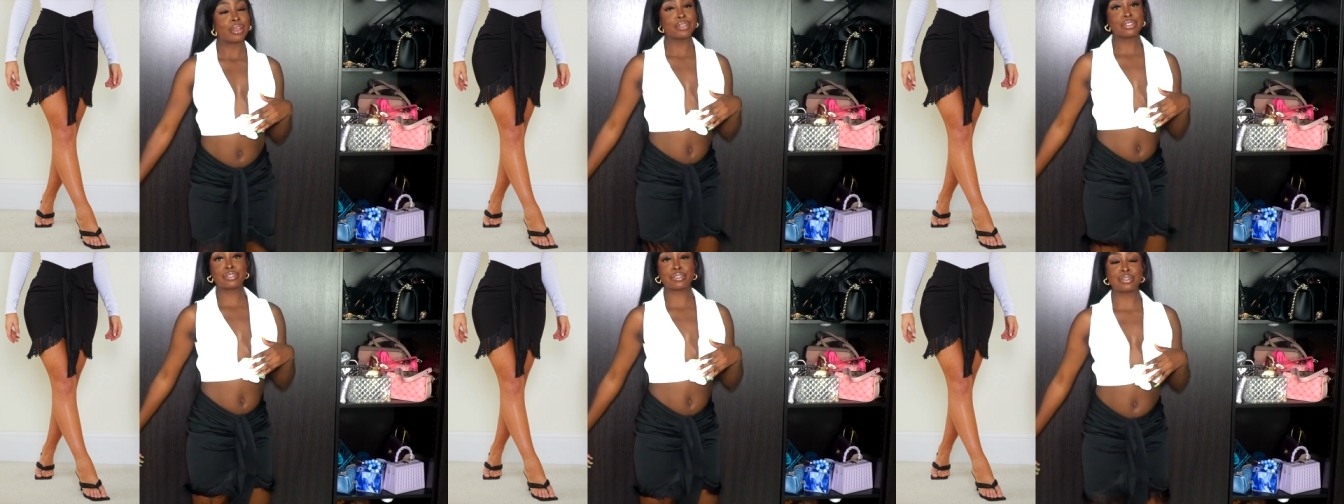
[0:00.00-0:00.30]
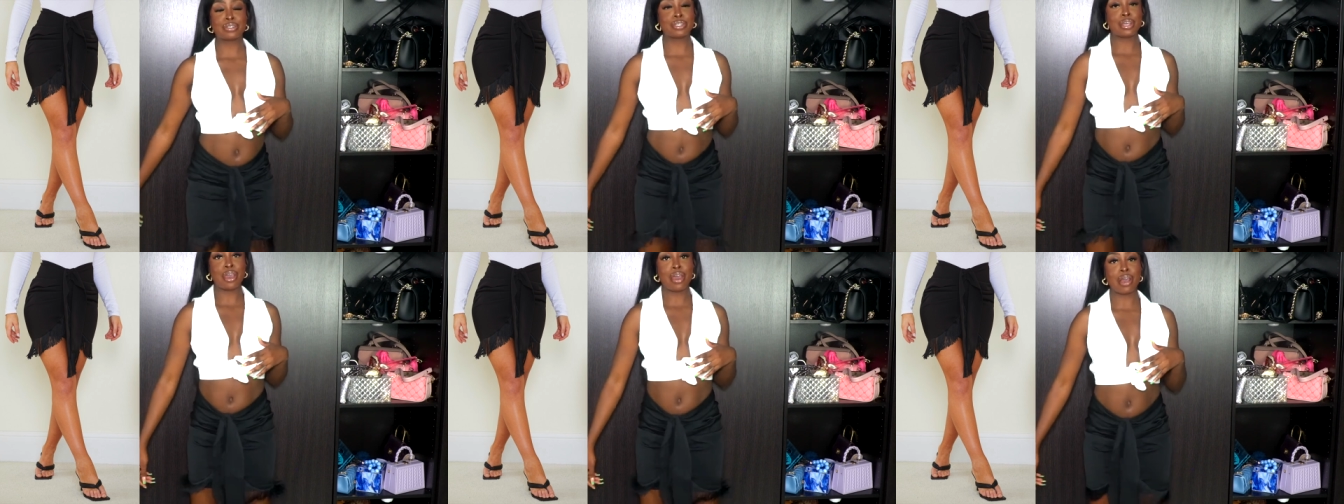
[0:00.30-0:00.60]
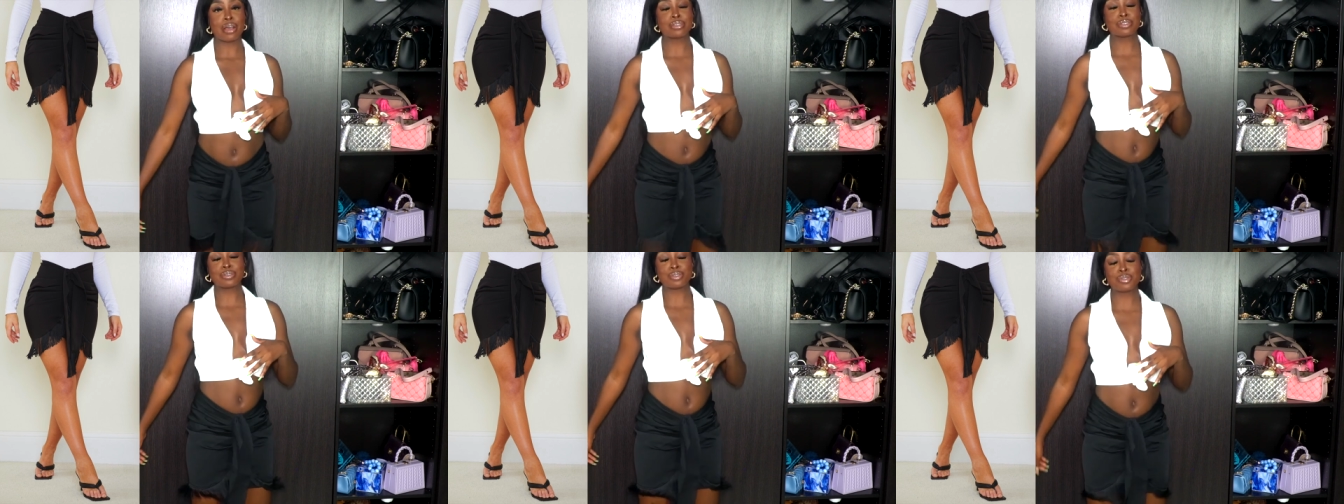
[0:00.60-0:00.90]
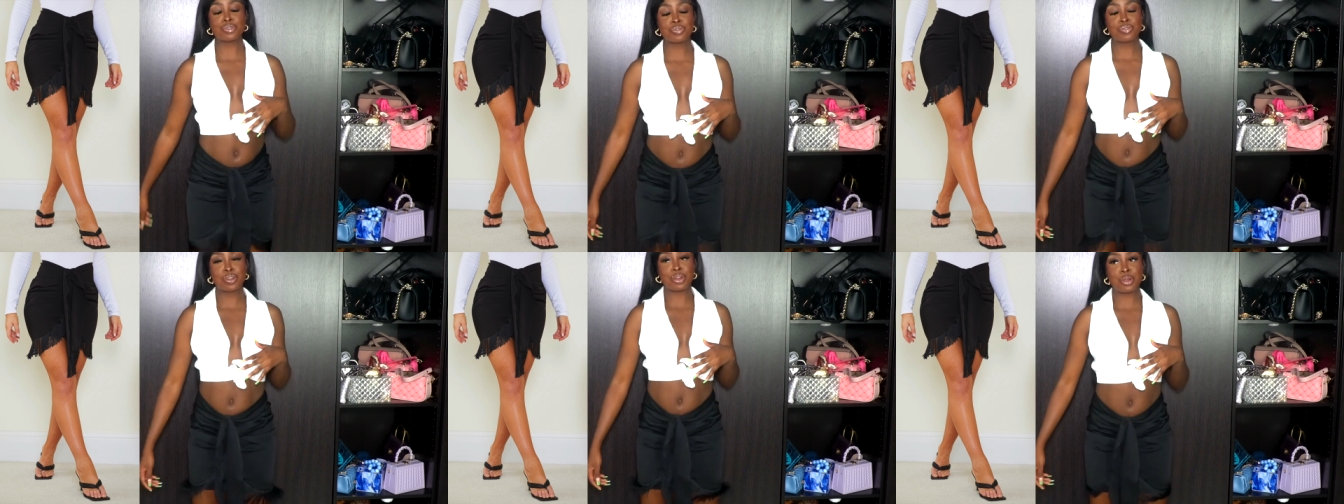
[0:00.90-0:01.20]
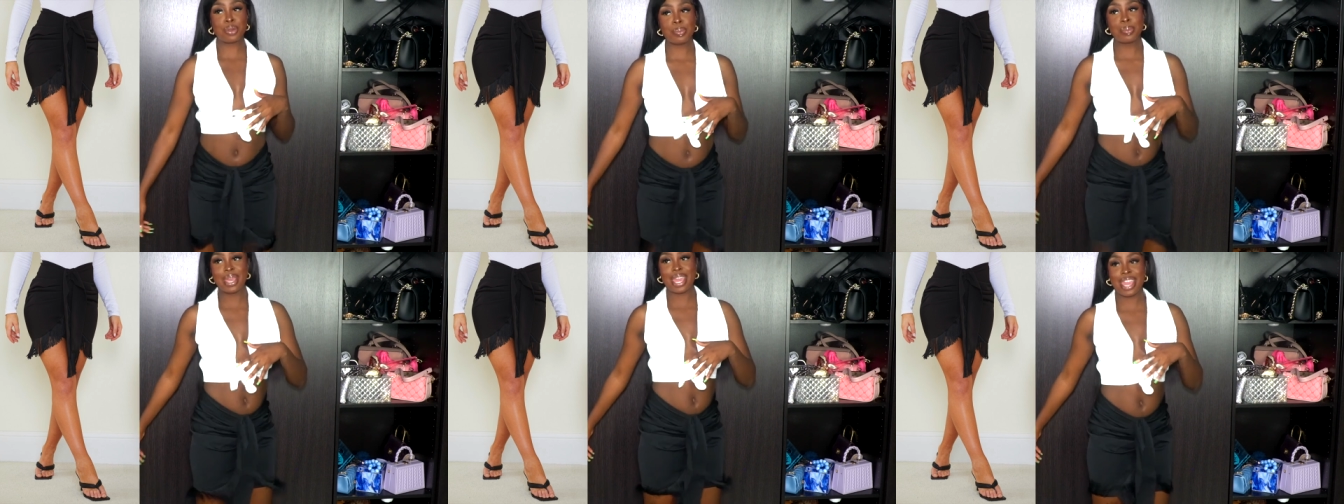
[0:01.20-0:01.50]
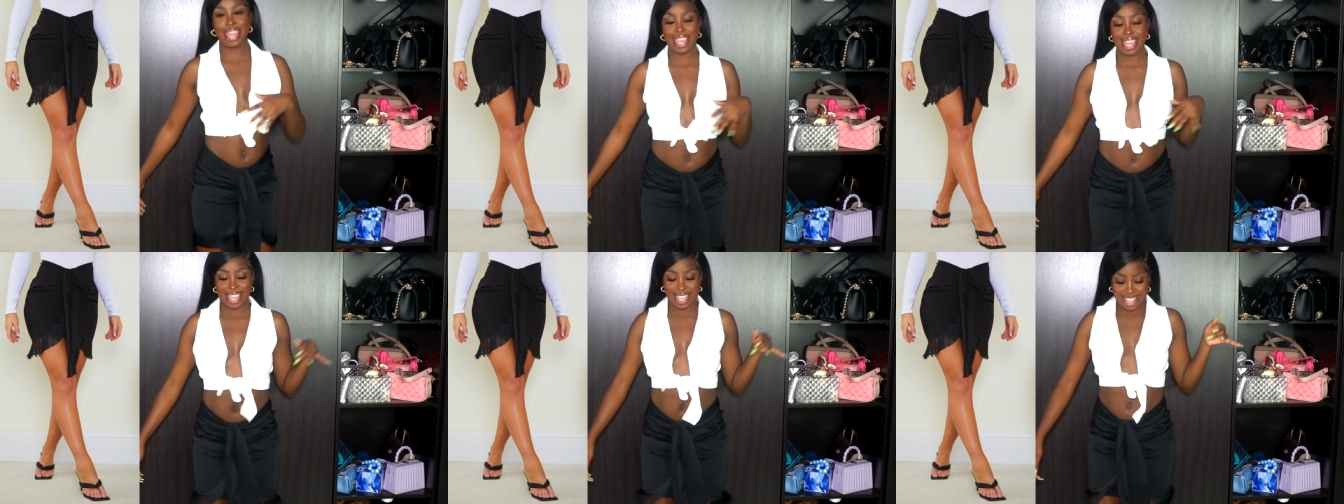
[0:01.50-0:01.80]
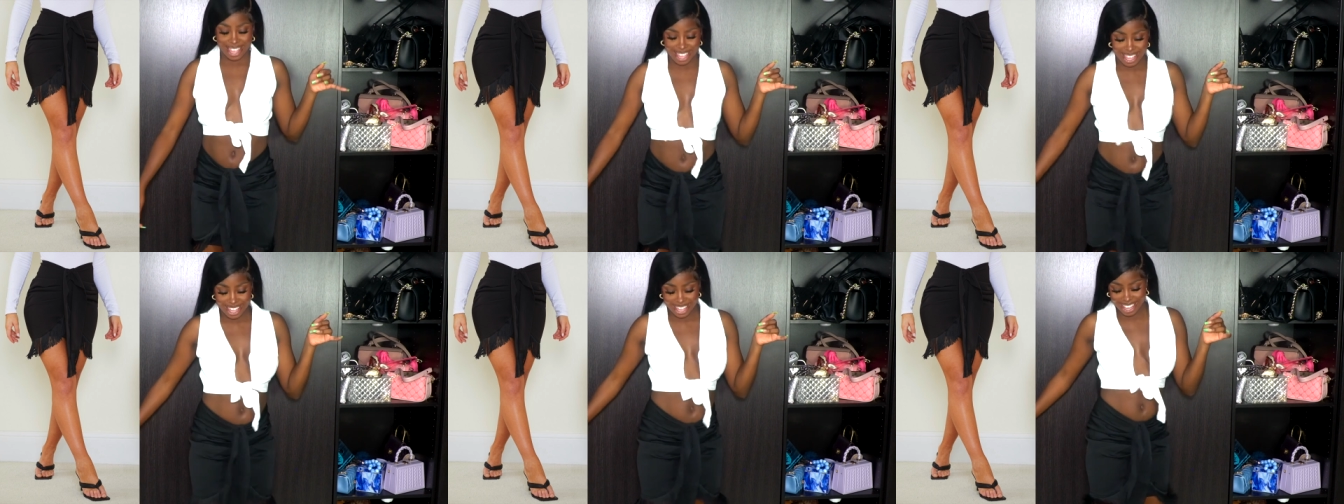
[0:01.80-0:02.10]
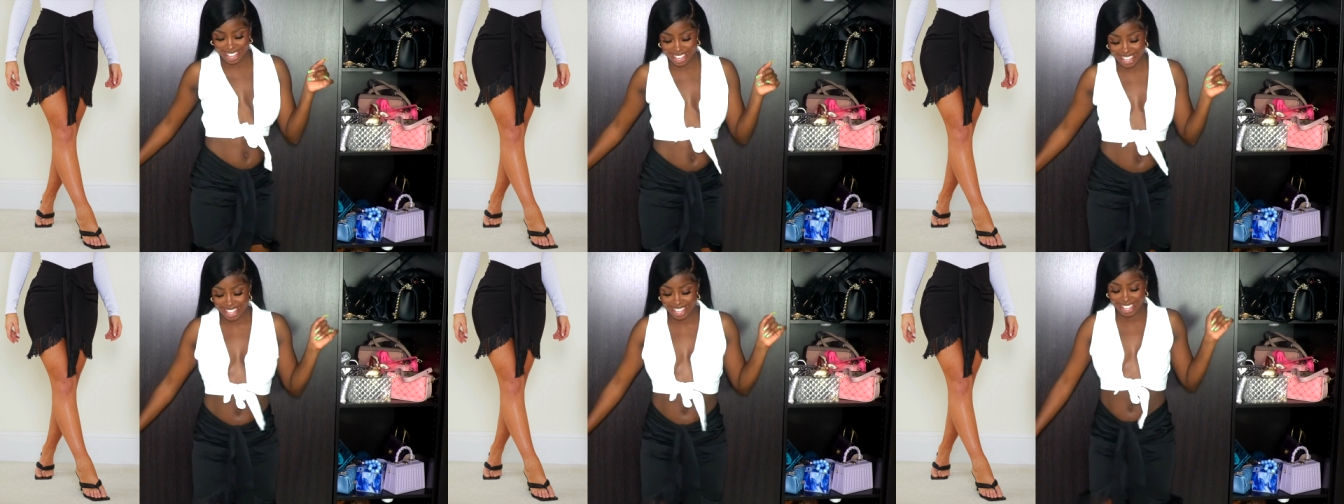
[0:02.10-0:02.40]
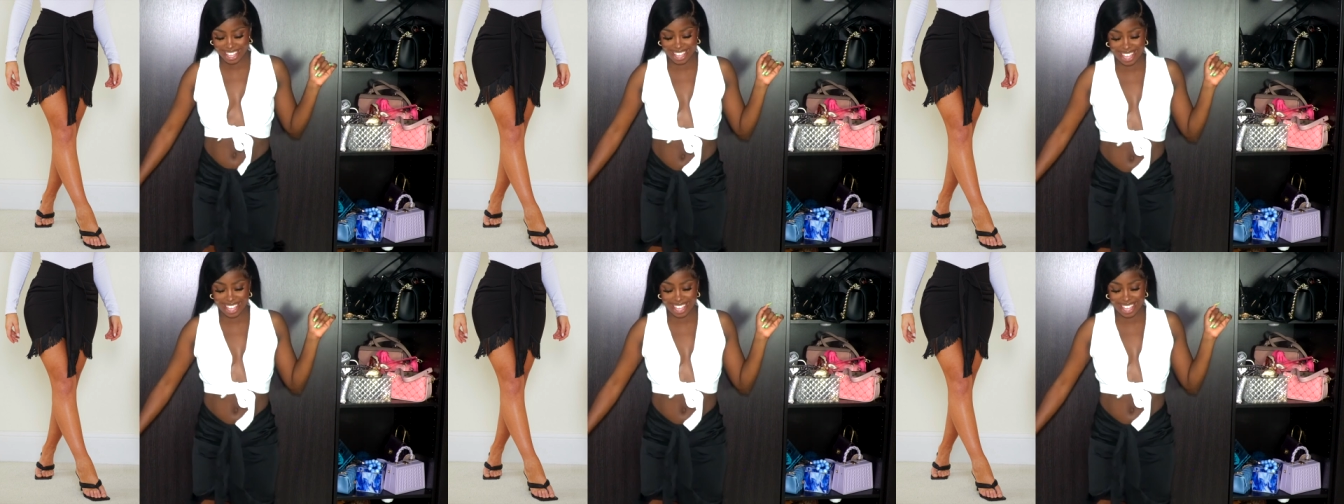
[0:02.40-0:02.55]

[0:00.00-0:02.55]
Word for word: It's the tassels for me.